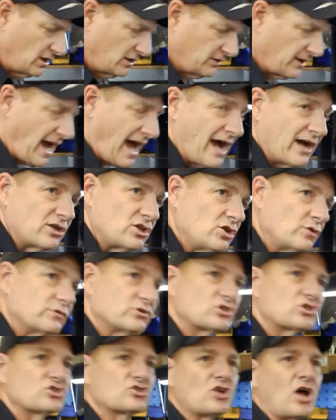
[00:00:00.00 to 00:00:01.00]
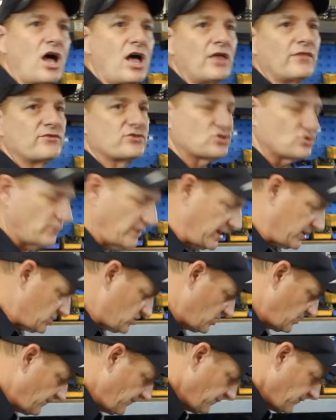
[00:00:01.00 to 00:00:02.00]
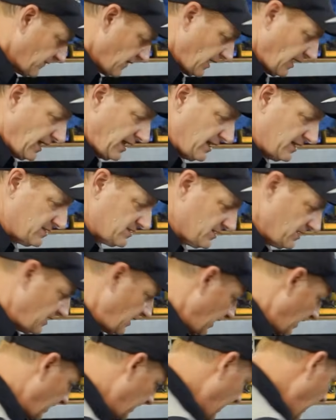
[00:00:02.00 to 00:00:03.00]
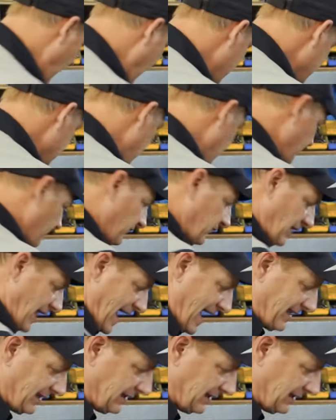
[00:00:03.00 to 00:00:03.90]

Now how you install the switch is it has a flat